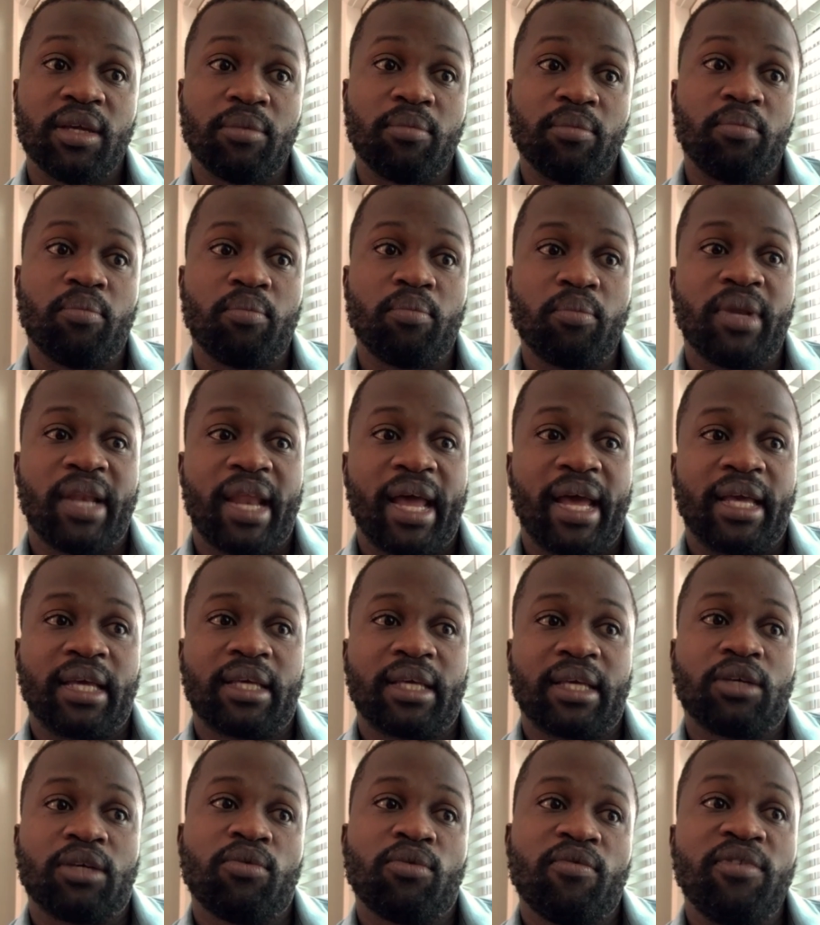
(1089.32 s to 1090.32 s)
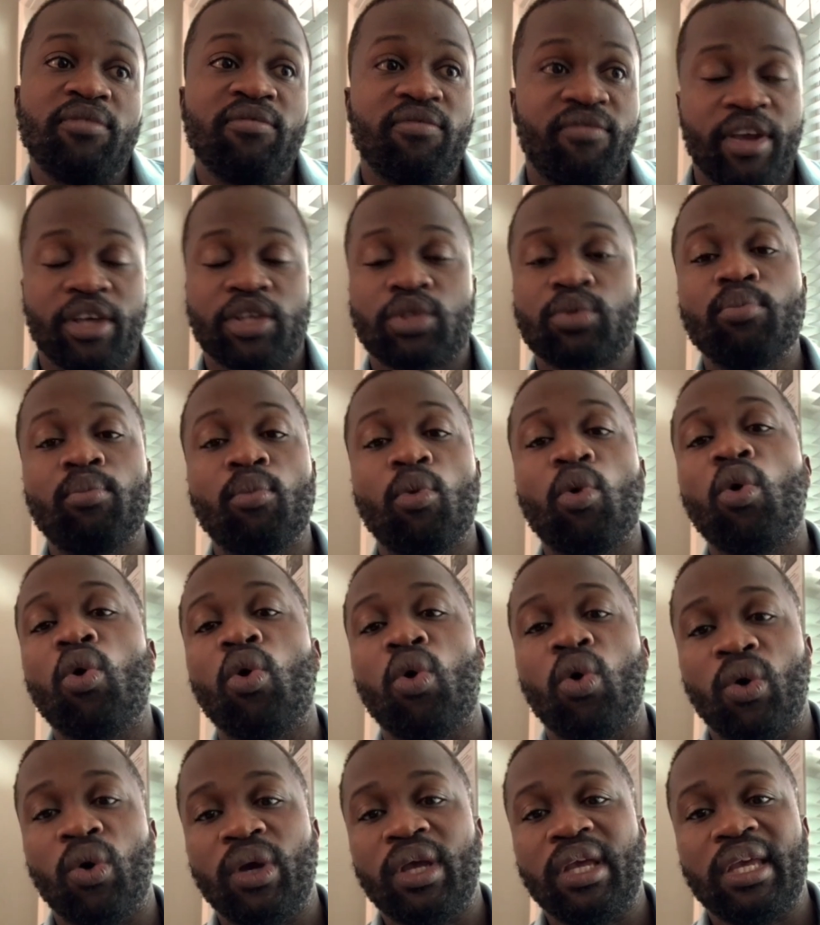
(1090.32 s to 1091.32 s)
like invest
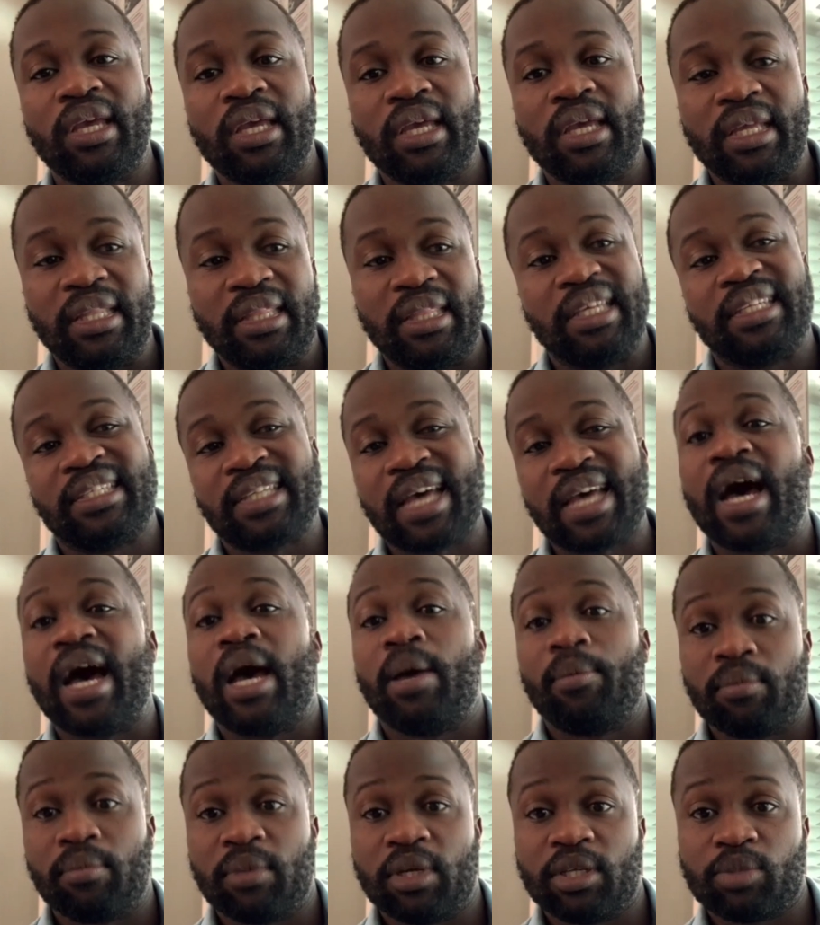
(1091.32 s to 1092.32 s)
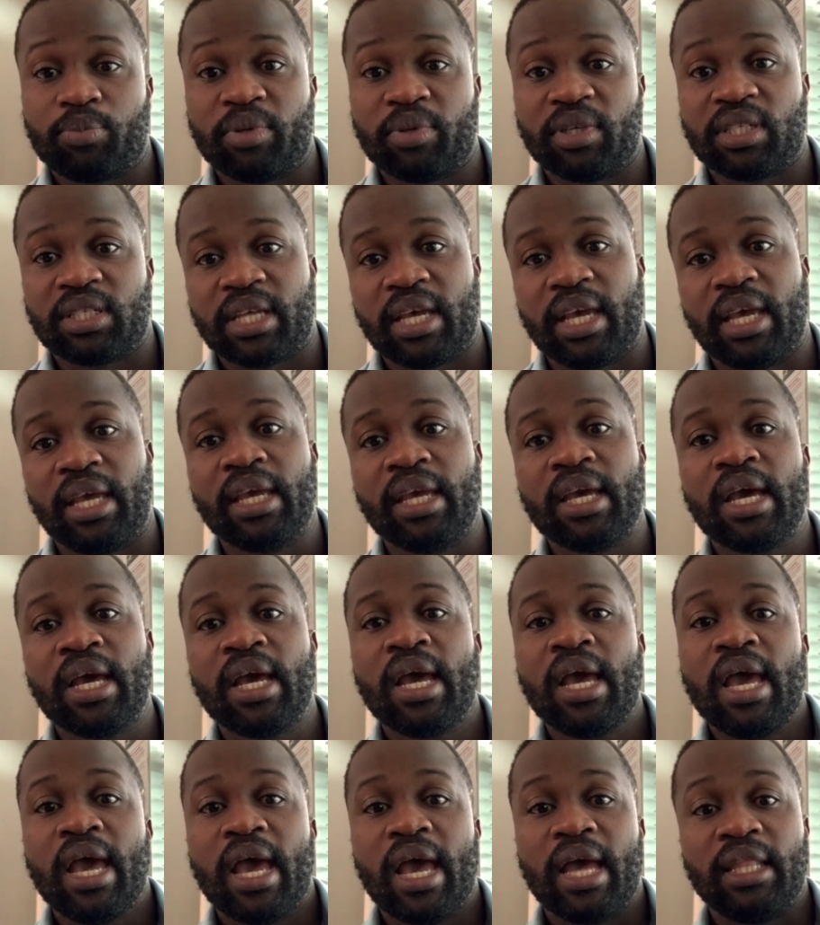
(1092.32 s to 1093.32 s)
more in the time as per se.
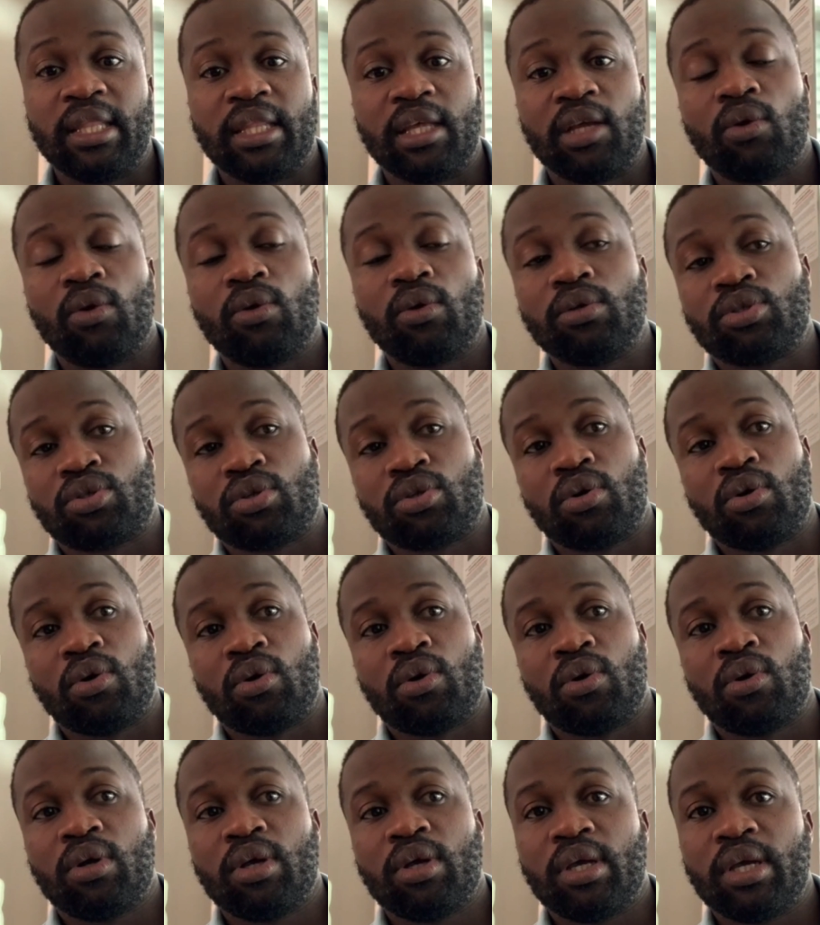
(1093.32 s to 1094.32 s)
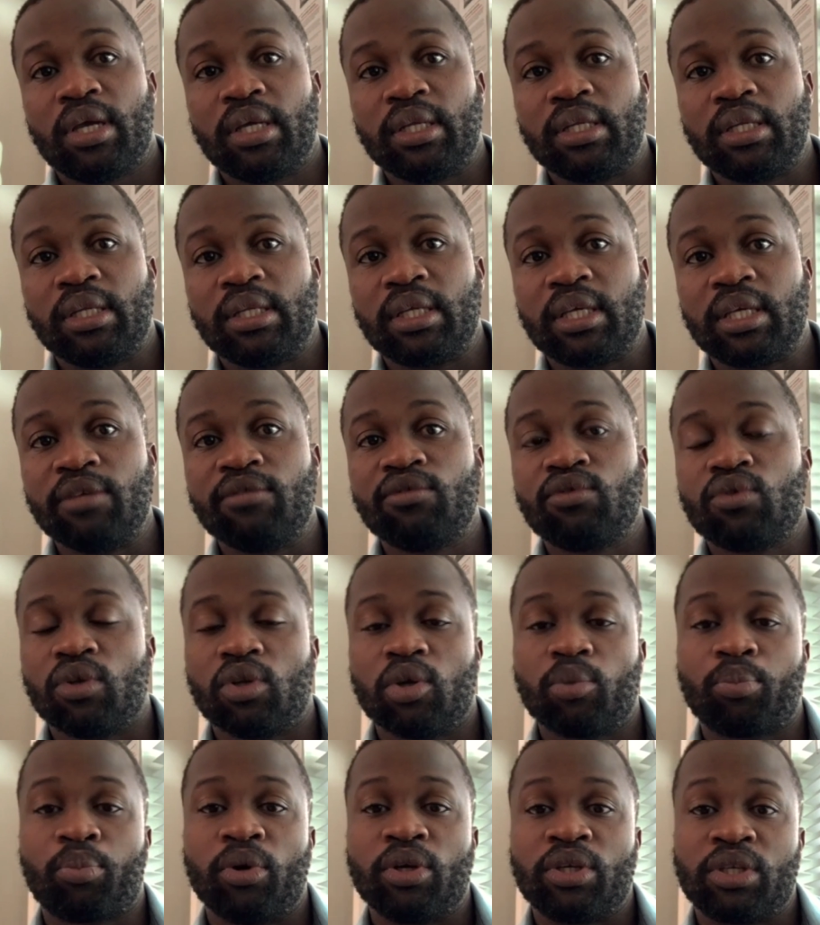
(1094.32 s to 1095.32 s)
And then also it gives you an
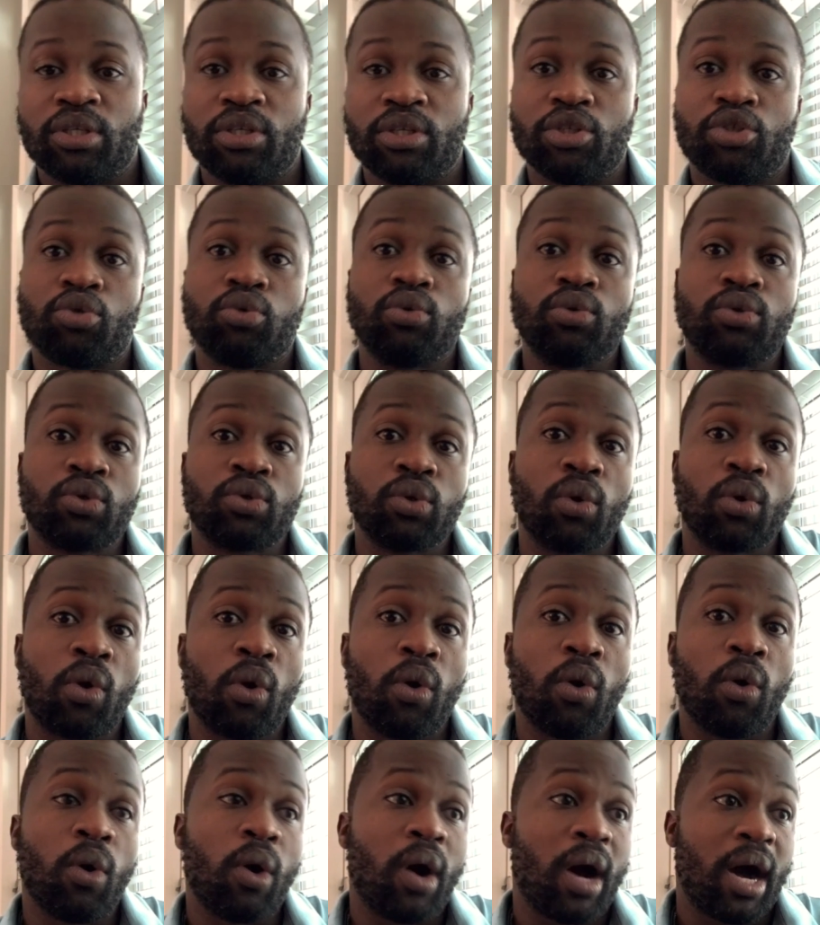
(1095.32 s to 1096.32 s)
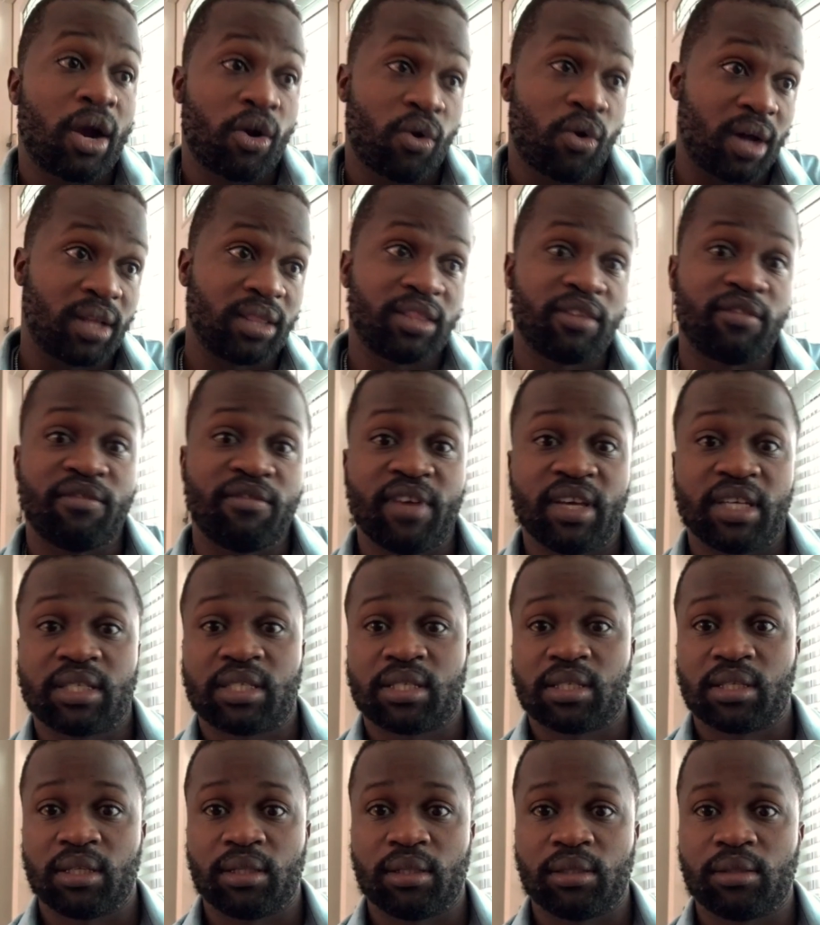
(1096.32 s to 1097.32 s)
opportunity to go around the
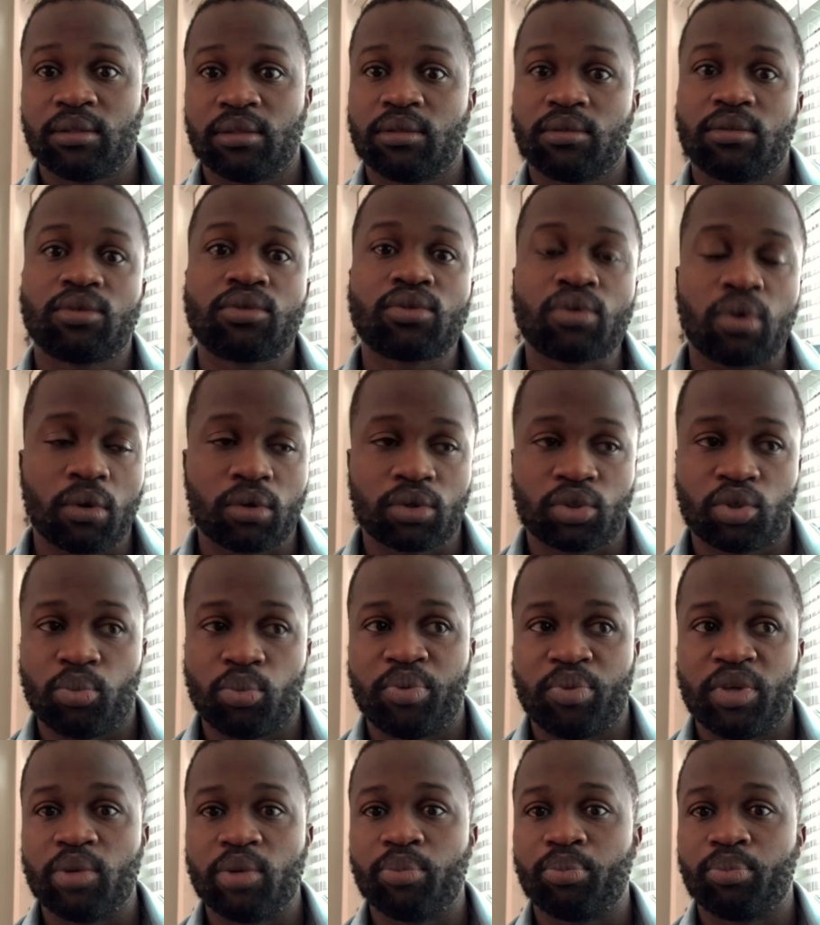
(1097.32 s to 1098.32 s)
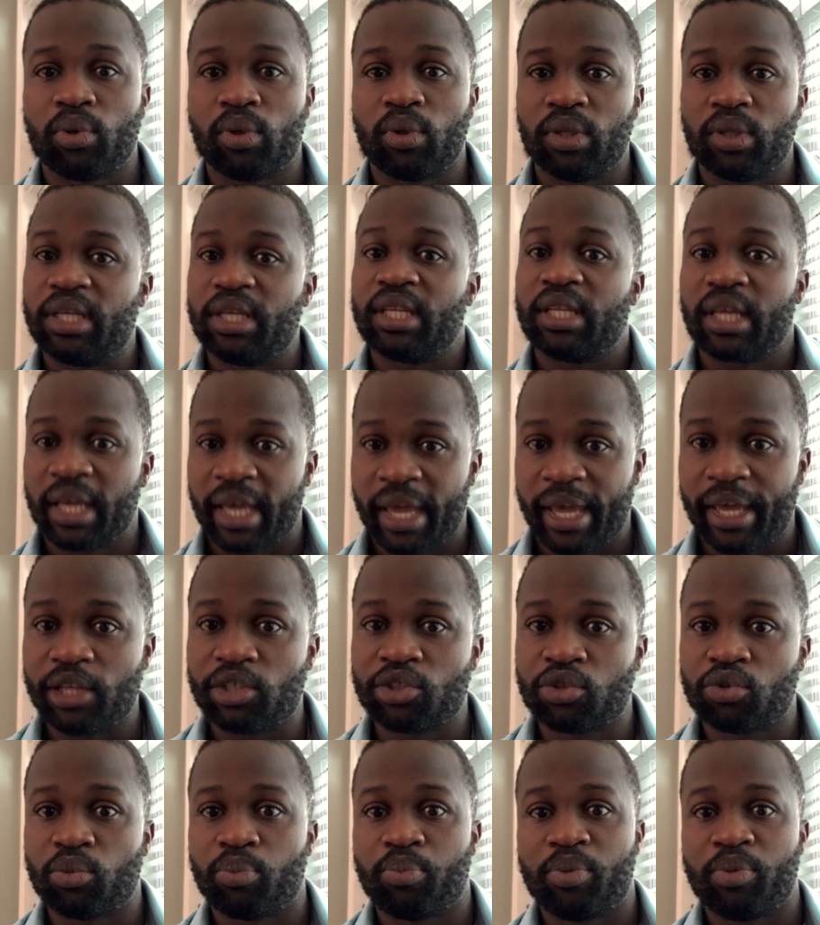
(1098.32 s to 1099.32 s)
vessel, talk to people,
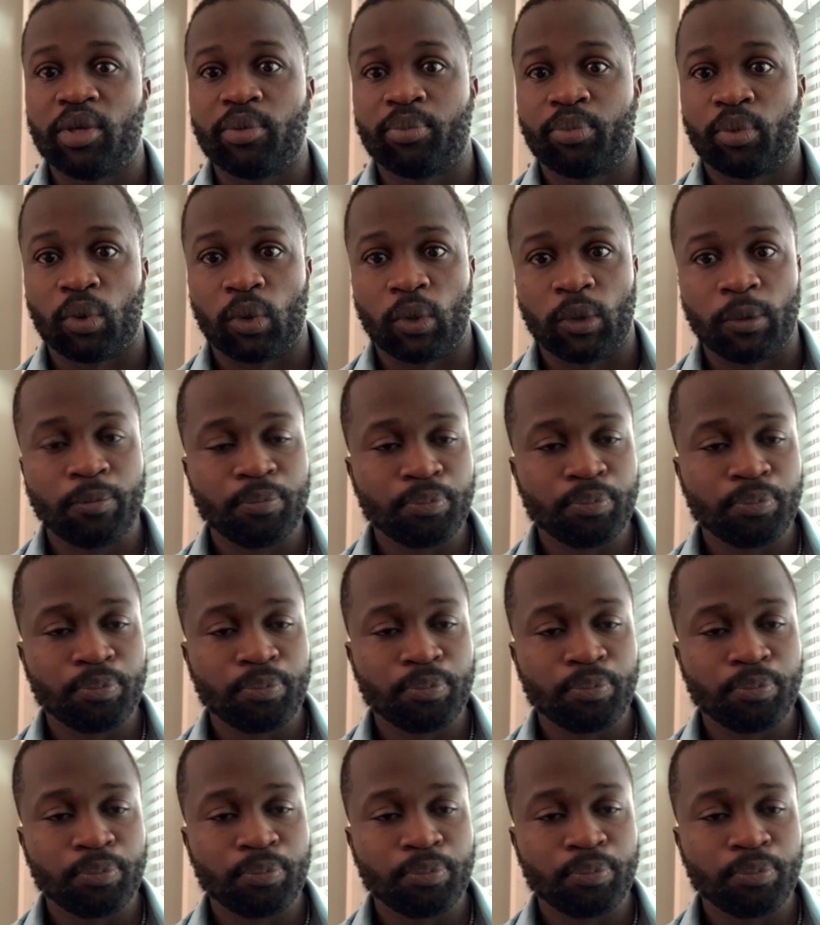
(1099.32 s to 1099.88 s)
engage to people,